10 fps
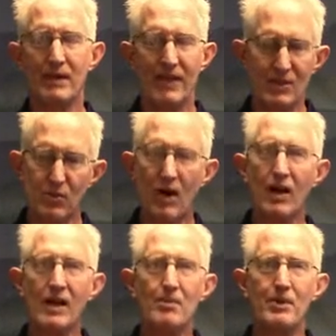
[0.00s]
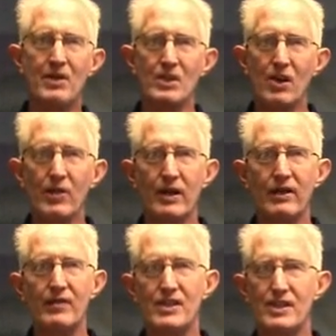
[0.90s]
That's why our company slogan
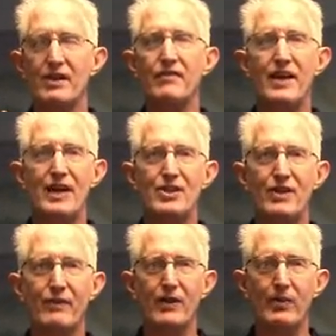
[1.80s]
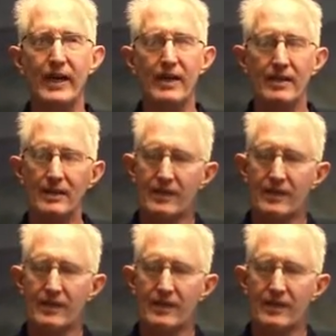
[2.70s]
of it's an advantage every green.